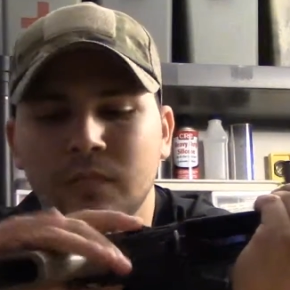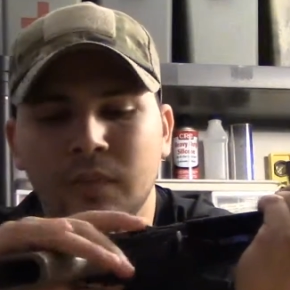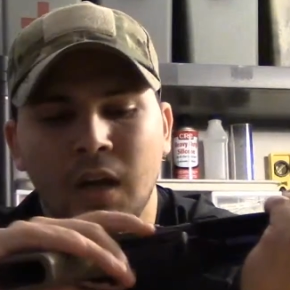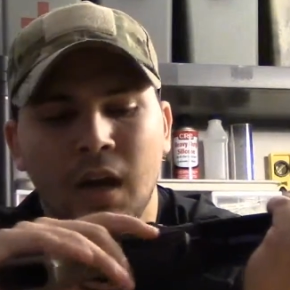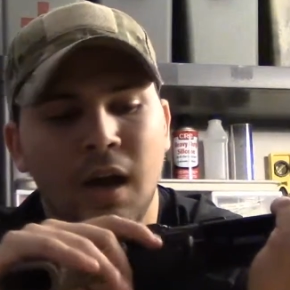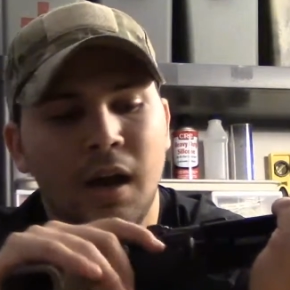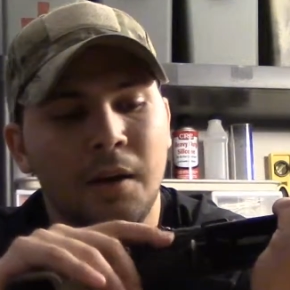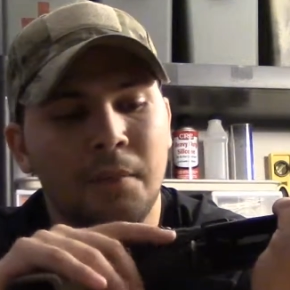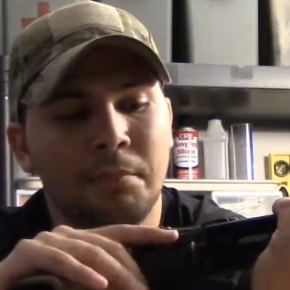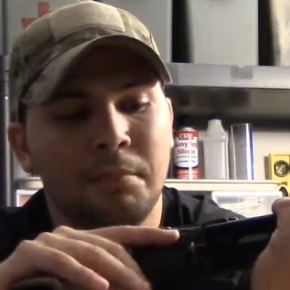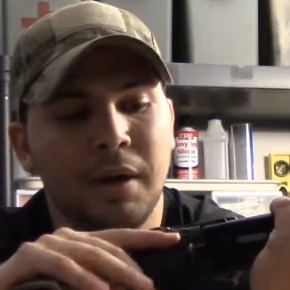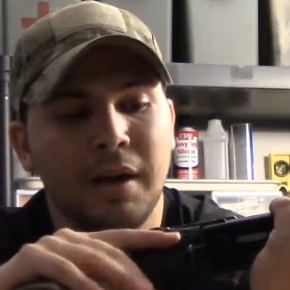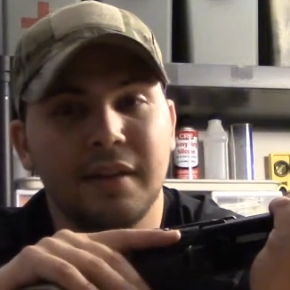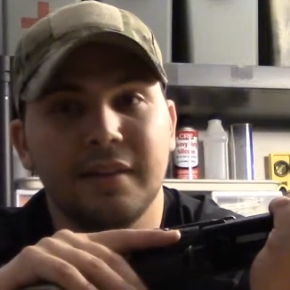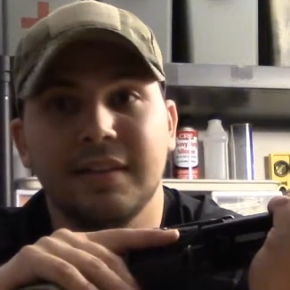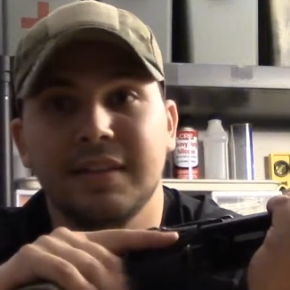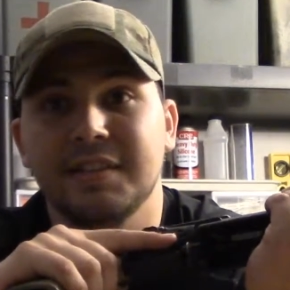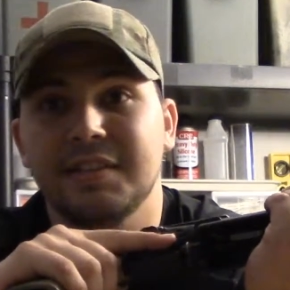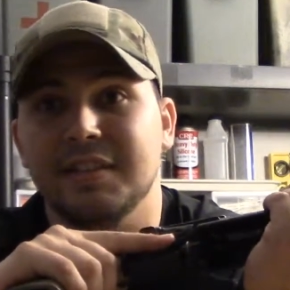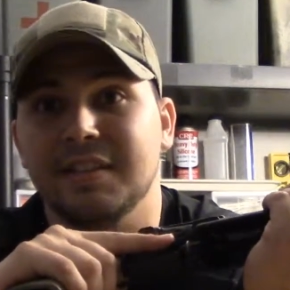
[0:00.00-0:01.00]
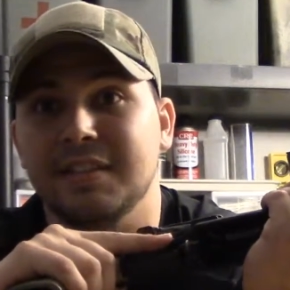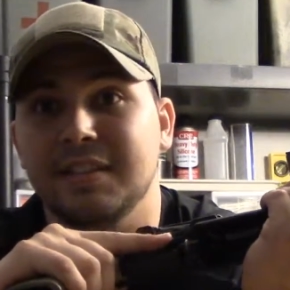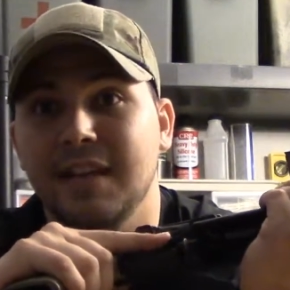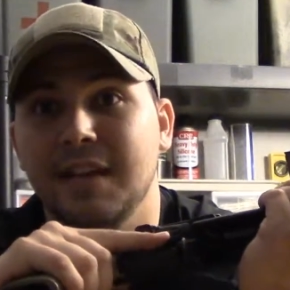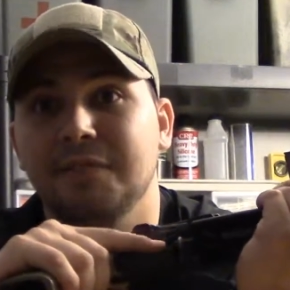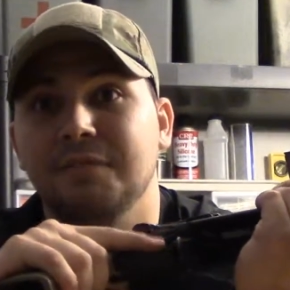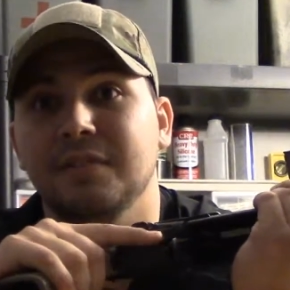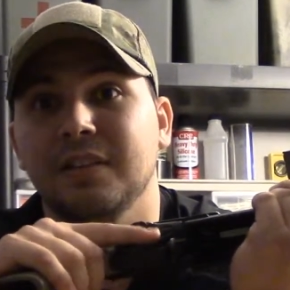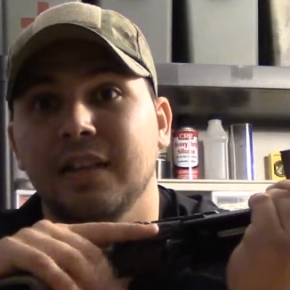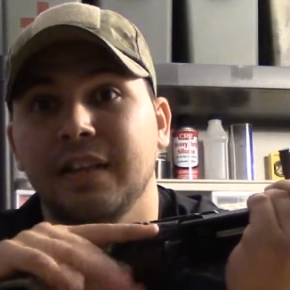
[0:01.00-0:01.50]
but this is
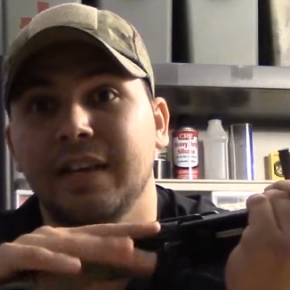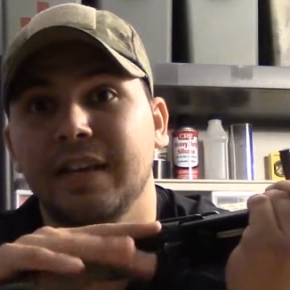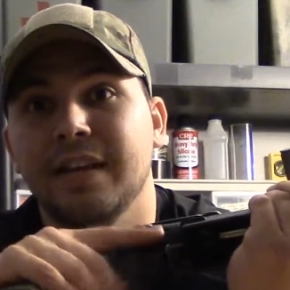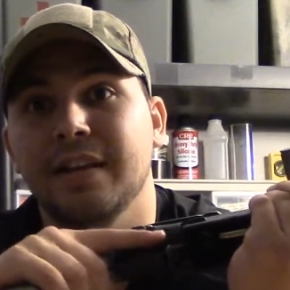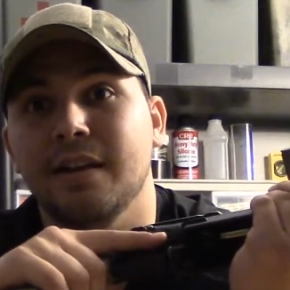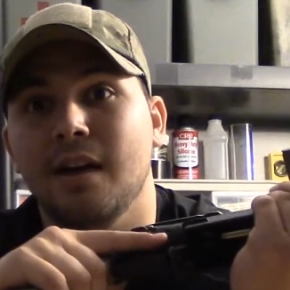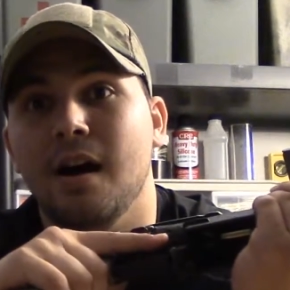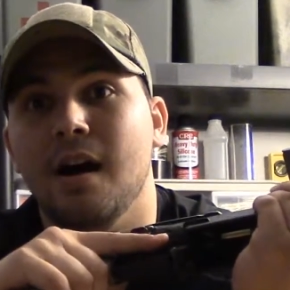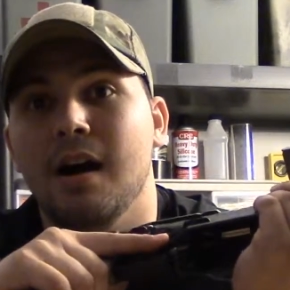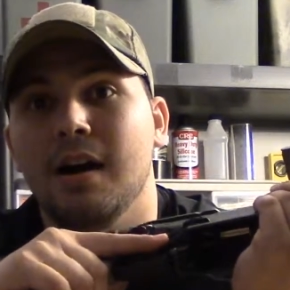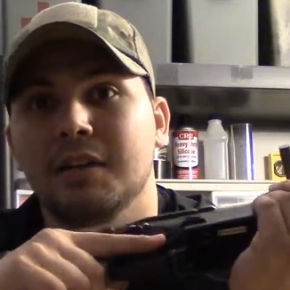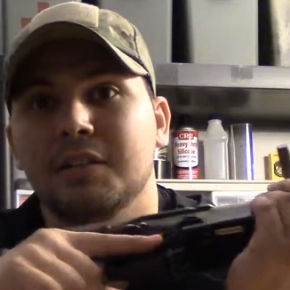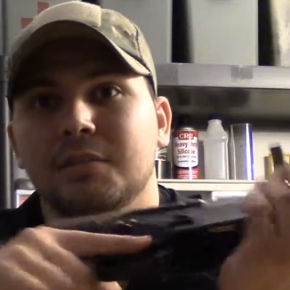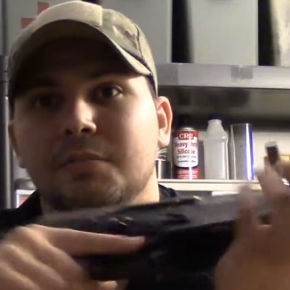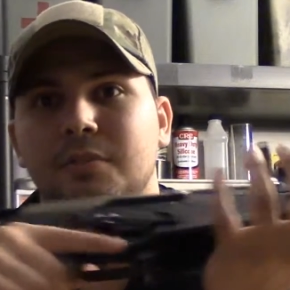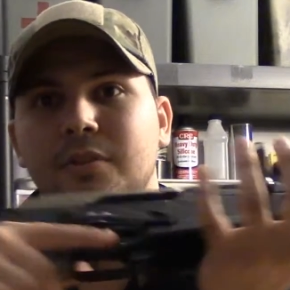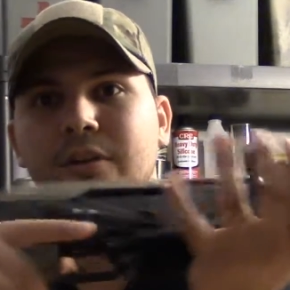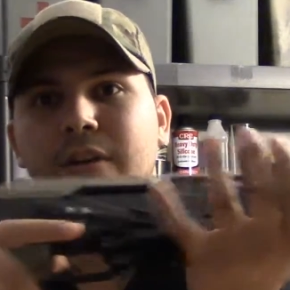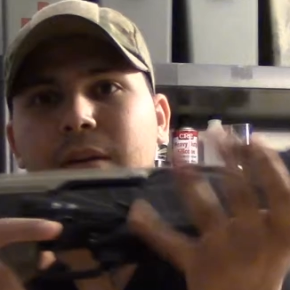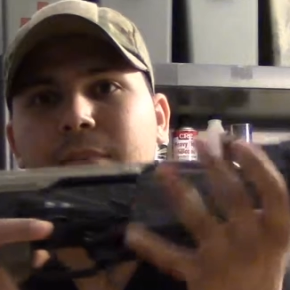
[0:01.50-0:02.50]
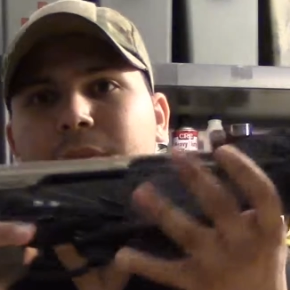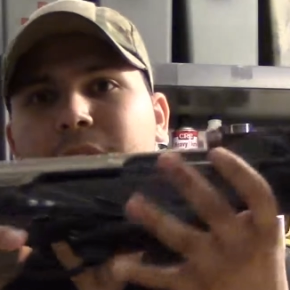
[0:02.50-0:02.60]
definitely an awesome grip.